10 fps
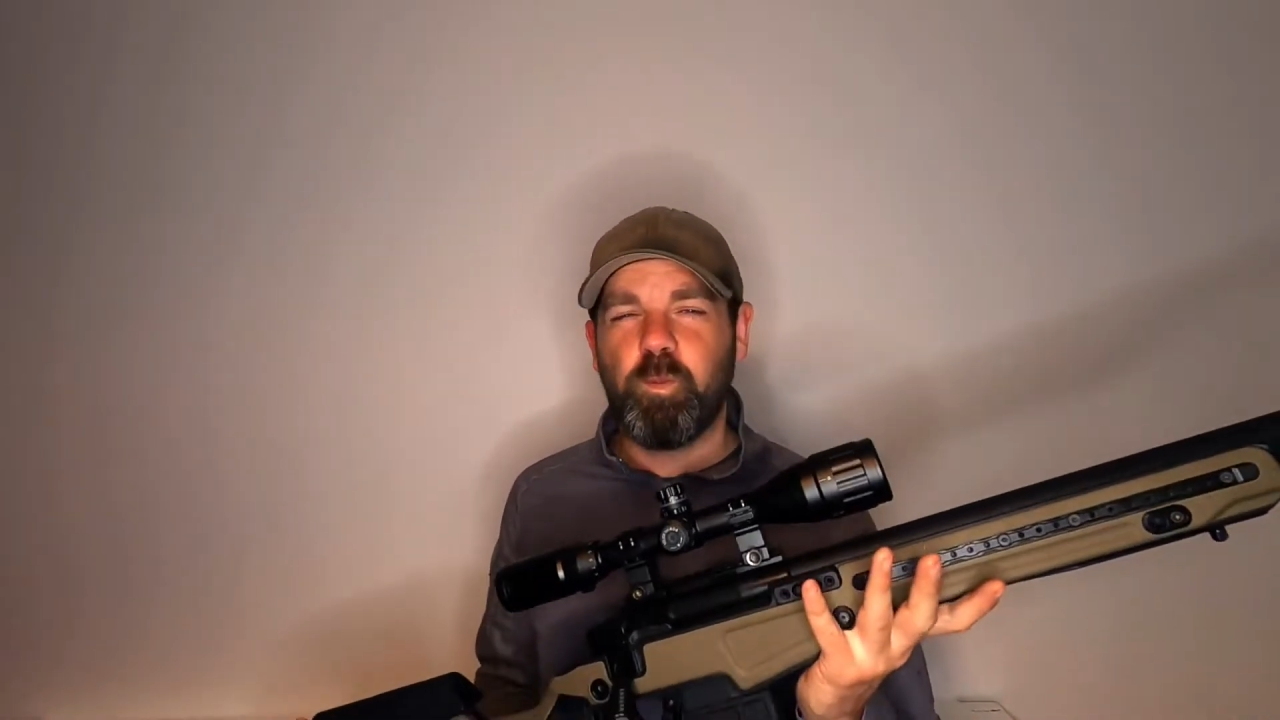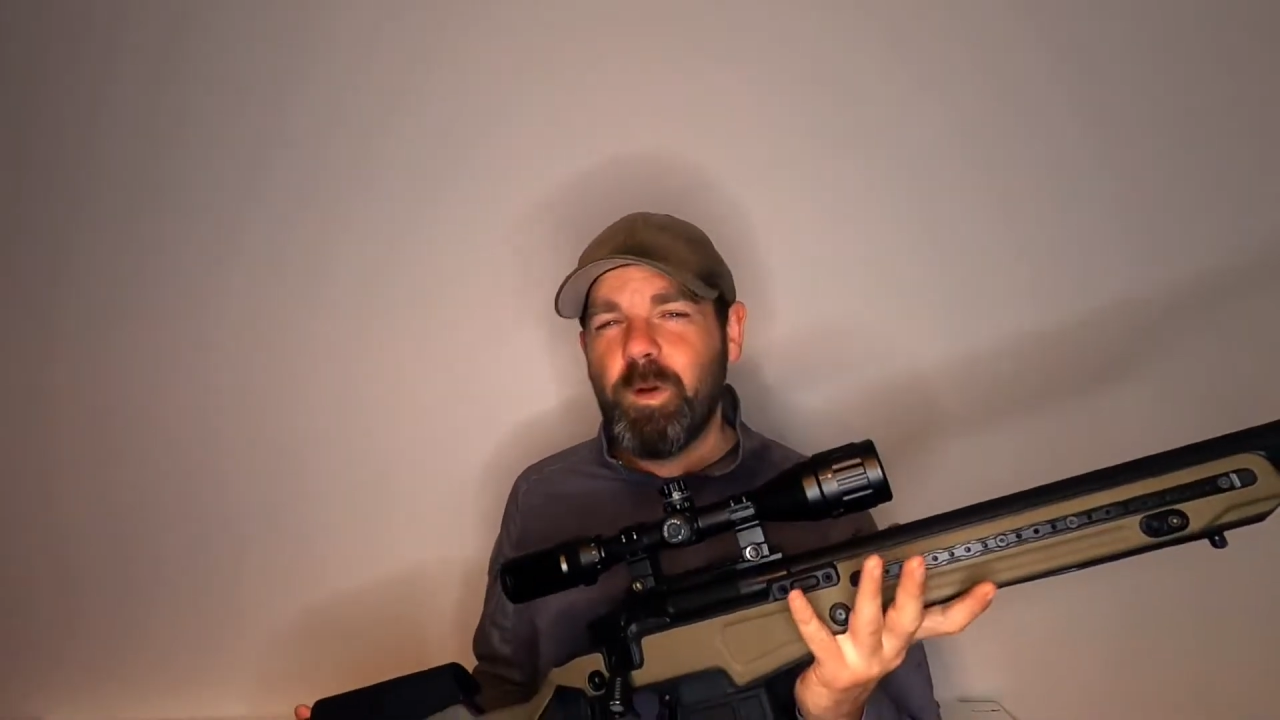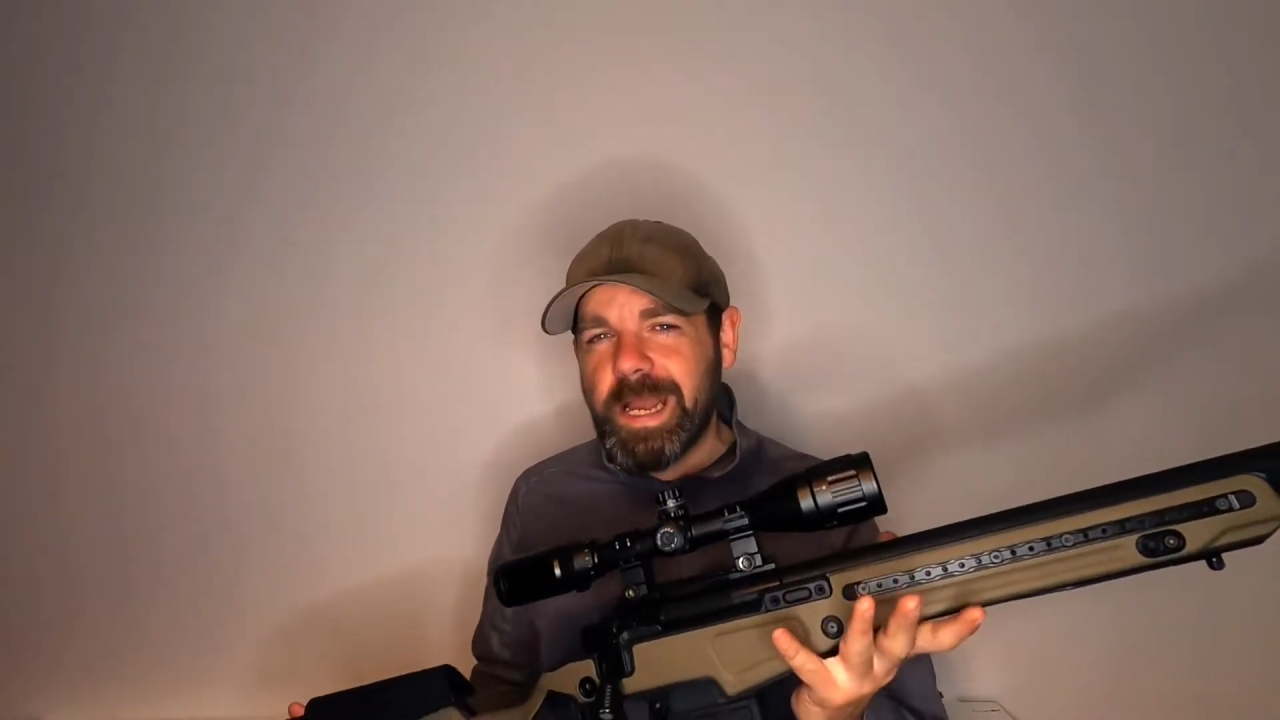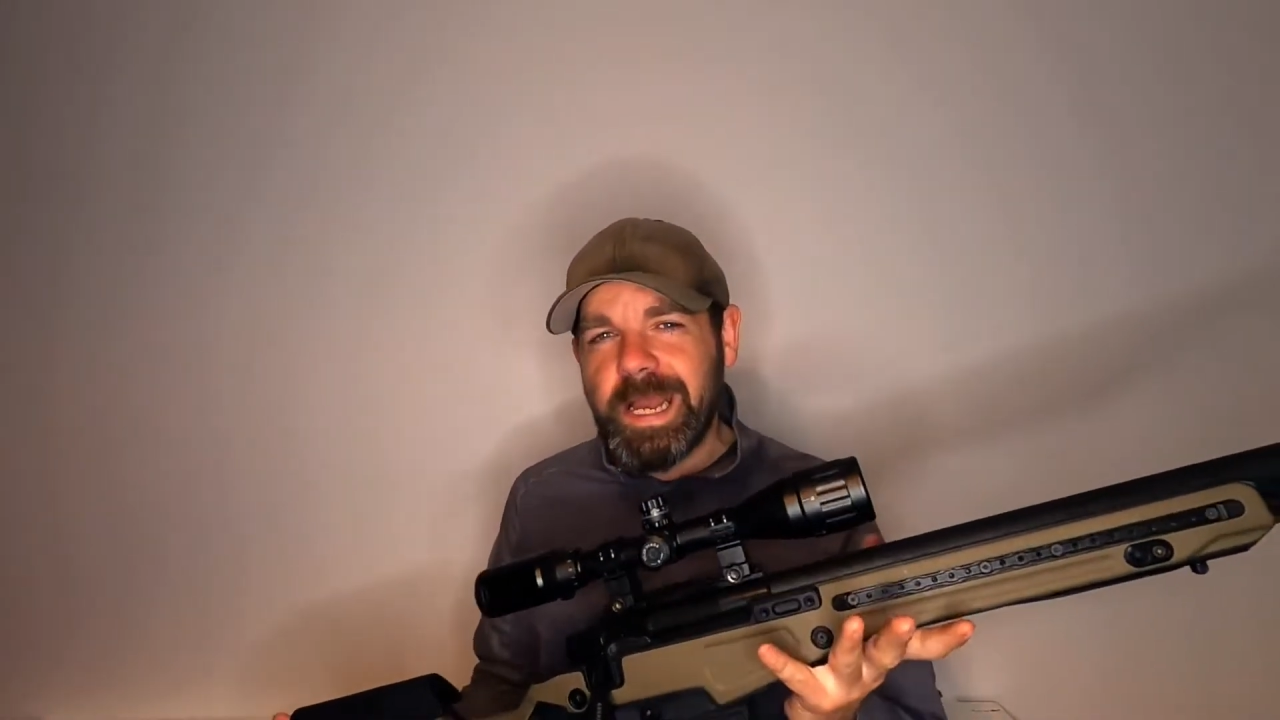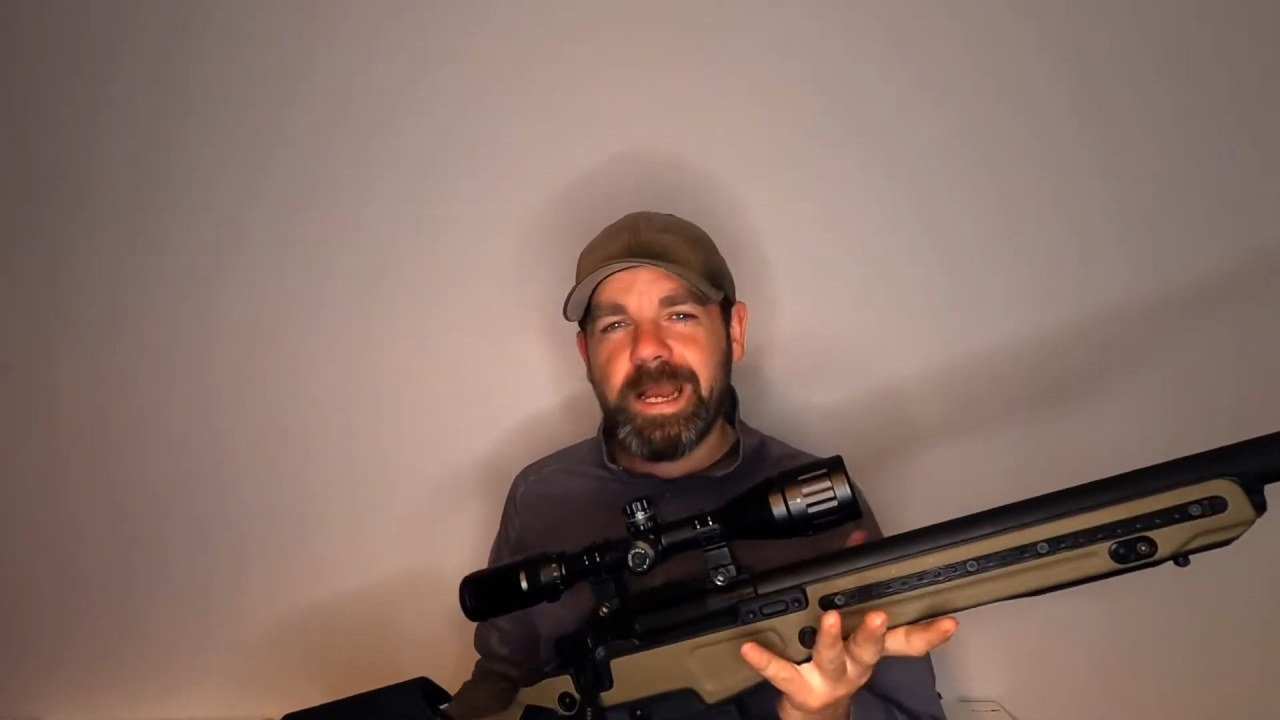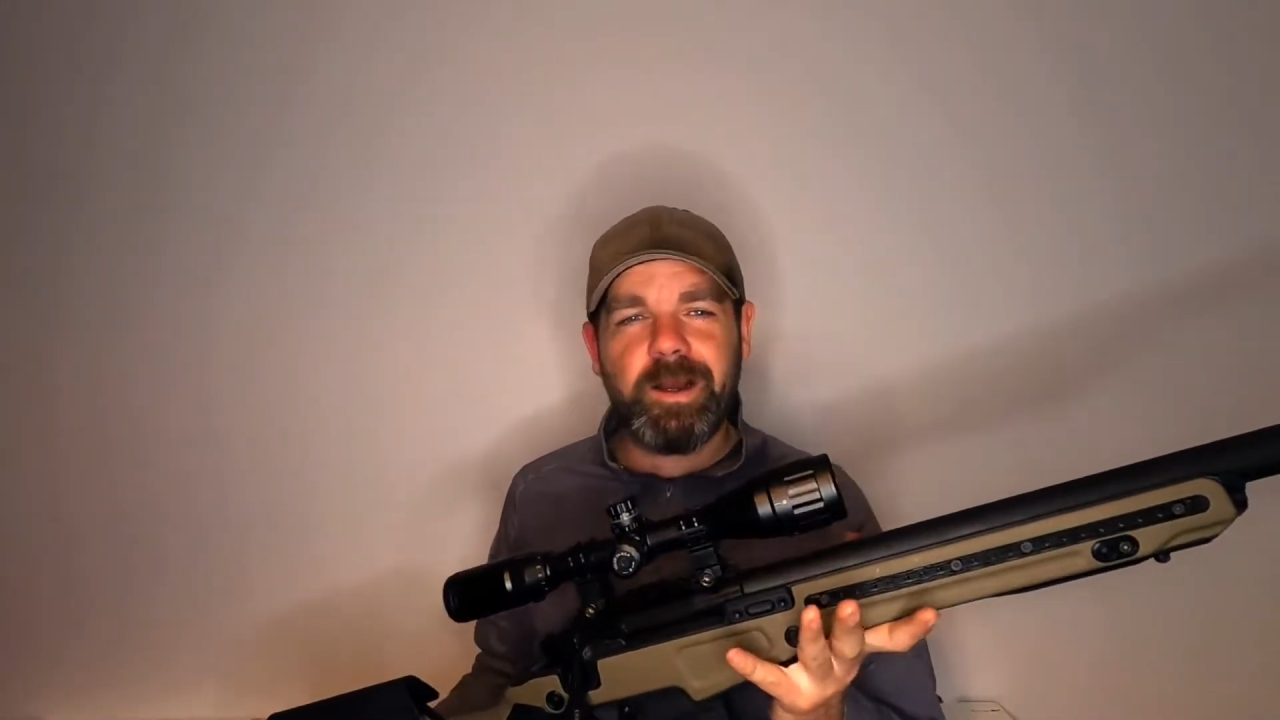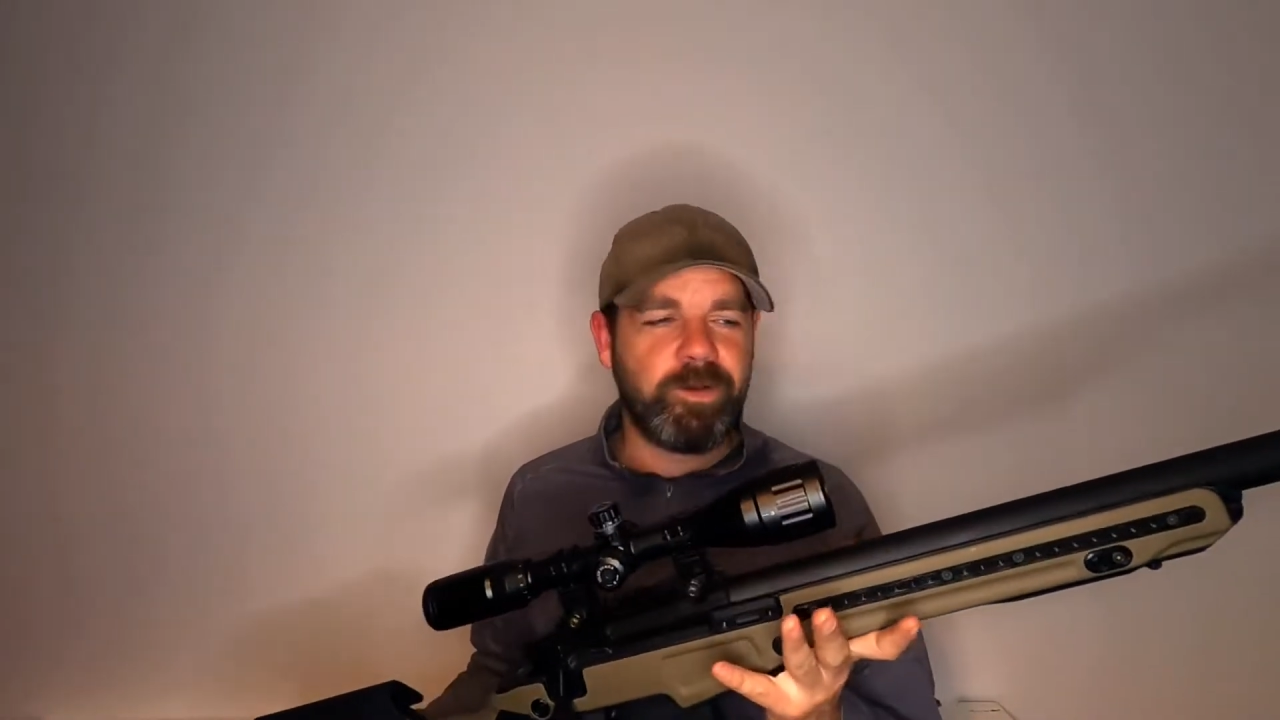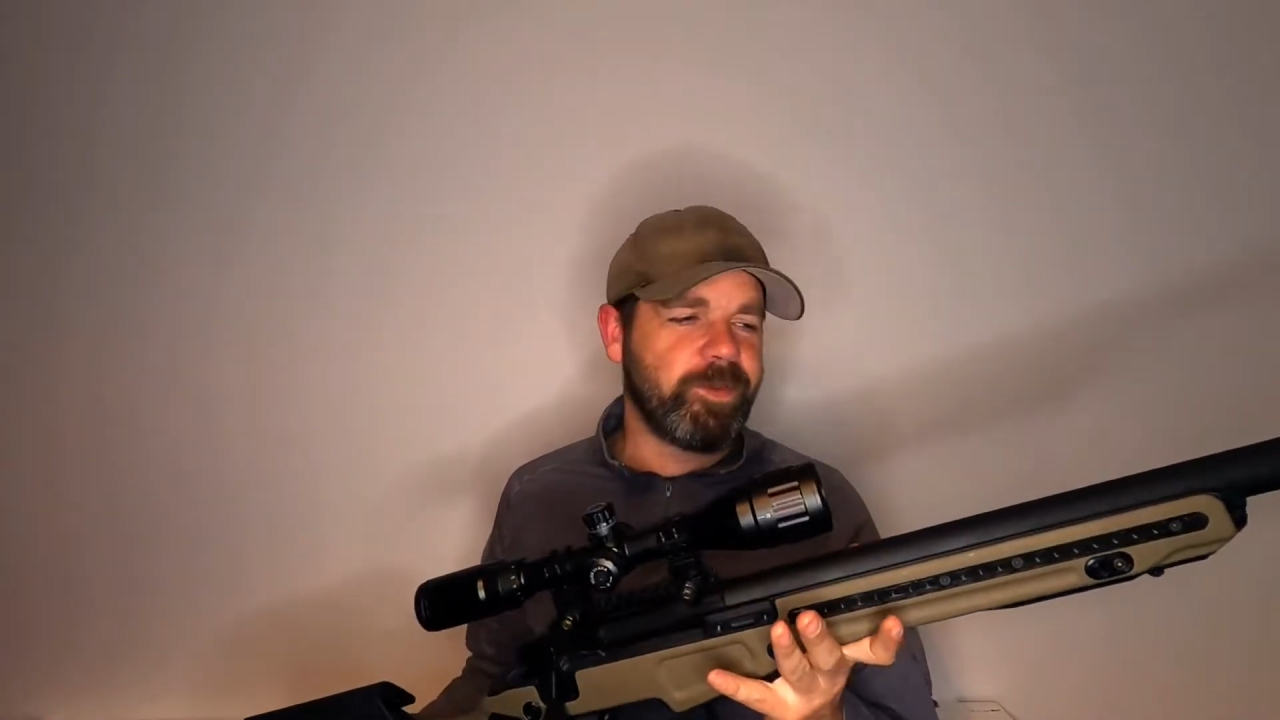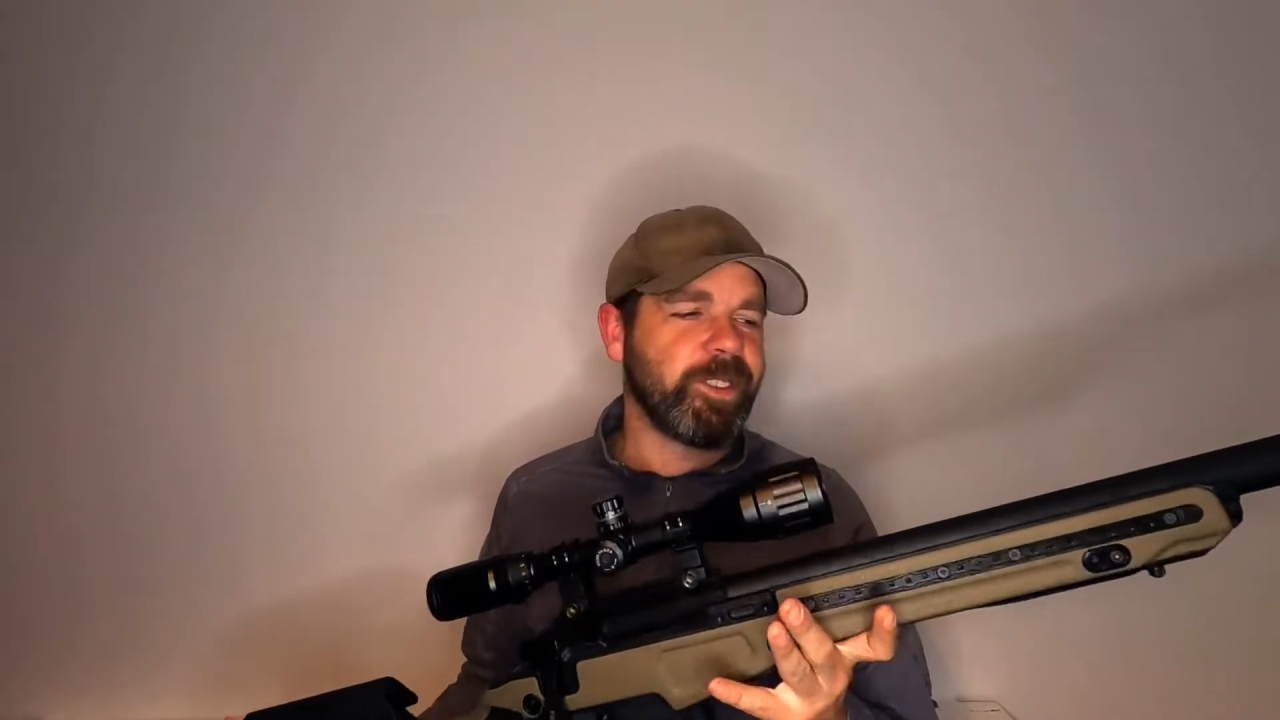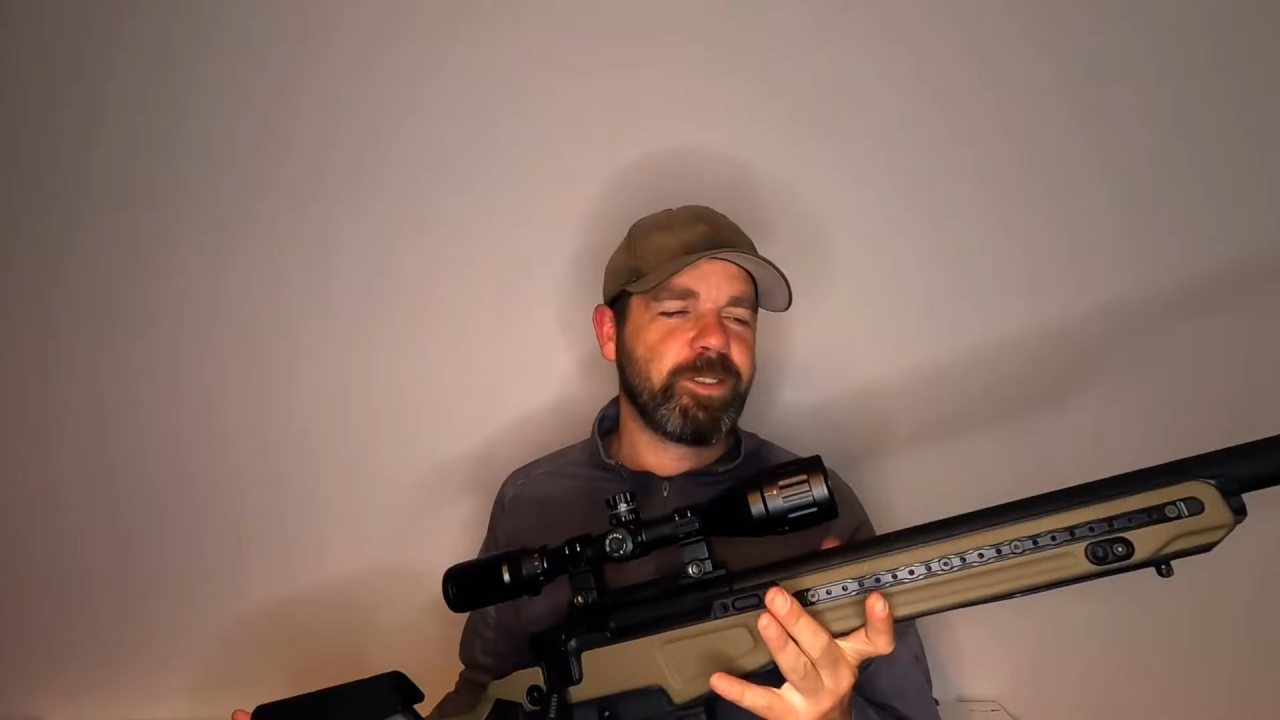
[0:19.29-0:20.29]
where
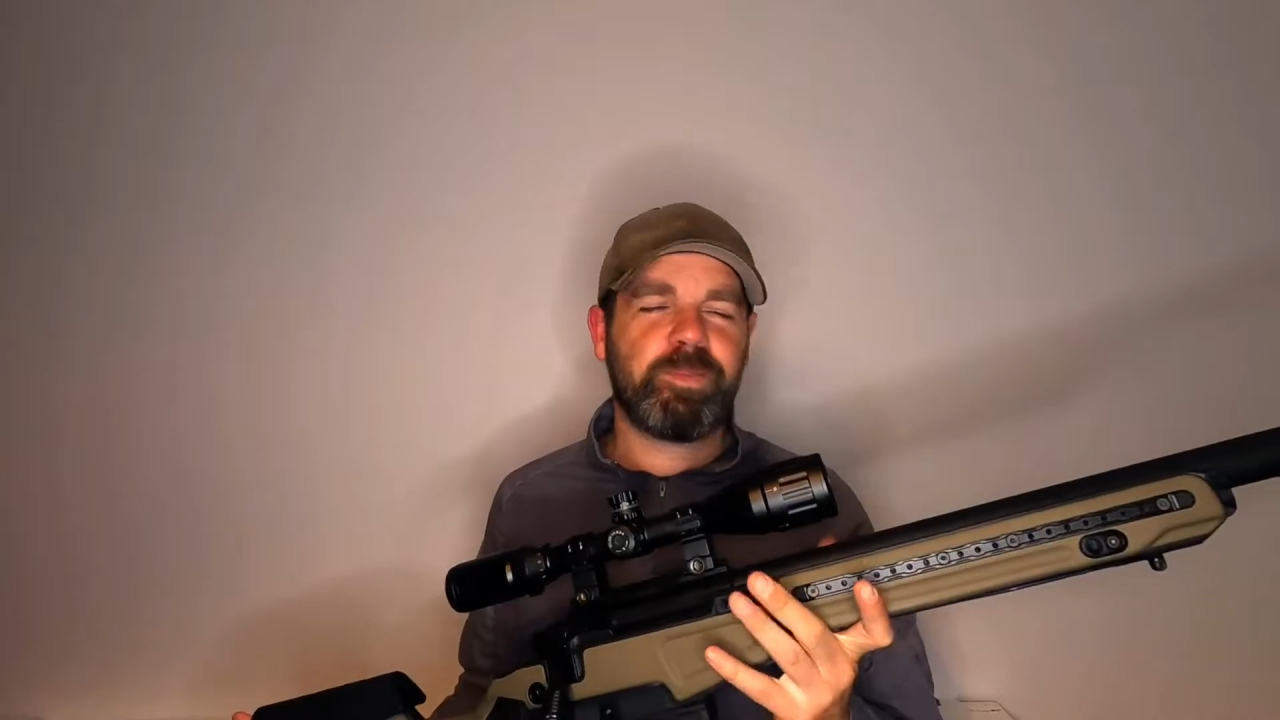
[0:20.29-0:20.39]
I think